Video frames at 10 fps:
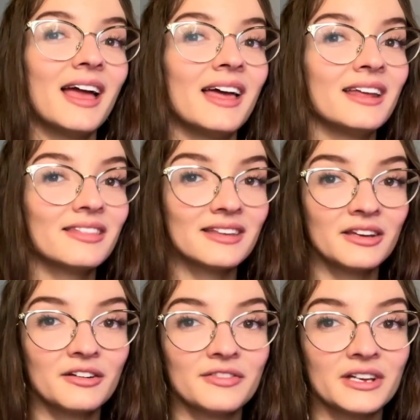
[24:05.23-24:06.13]
anything
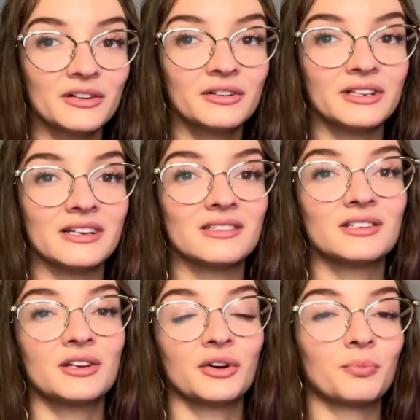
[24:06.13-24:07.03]
your vehicle needs
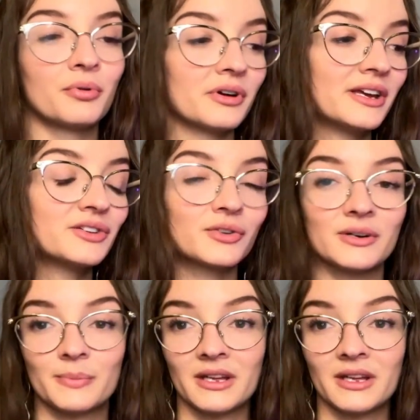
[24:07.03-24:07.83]
to your pre-trip